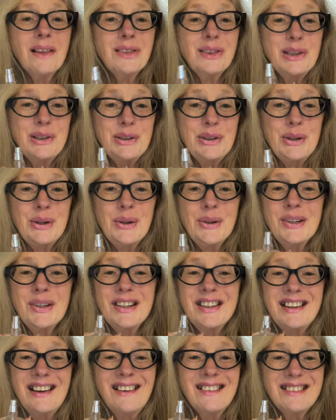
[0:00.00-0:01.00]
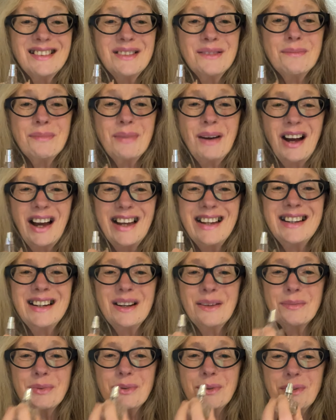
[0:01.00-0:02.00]
the coconut and
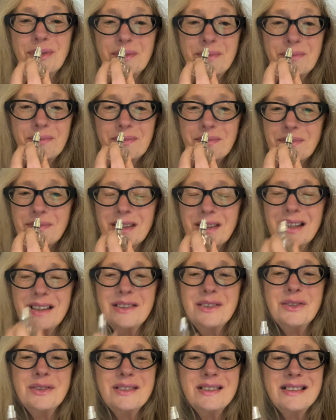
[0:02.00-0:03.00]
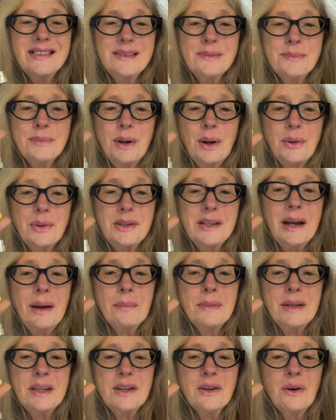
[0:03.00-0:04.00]
pineapple. Used to smell
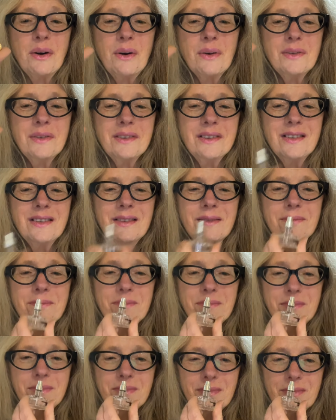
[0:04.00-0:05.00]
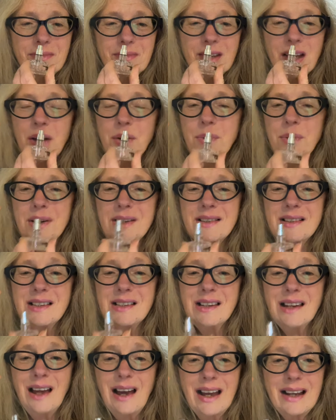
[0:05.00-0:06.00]
yummy on. I always
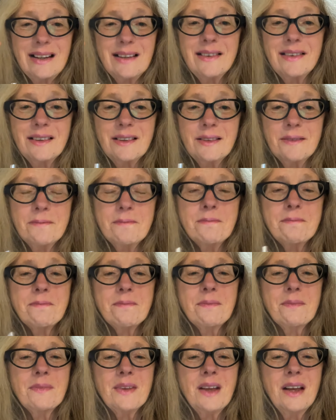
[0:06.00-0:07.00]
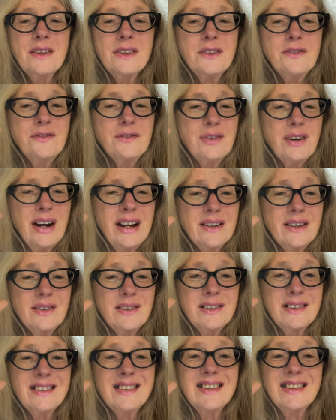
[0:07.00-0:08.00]
liked the
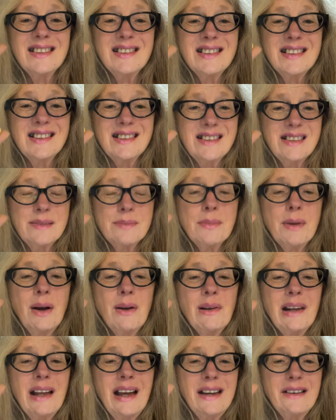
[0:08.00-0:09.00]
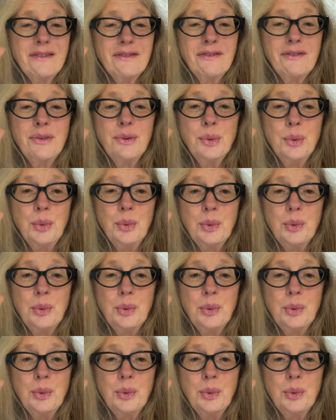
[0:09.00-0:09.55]
fragrances that smell like food.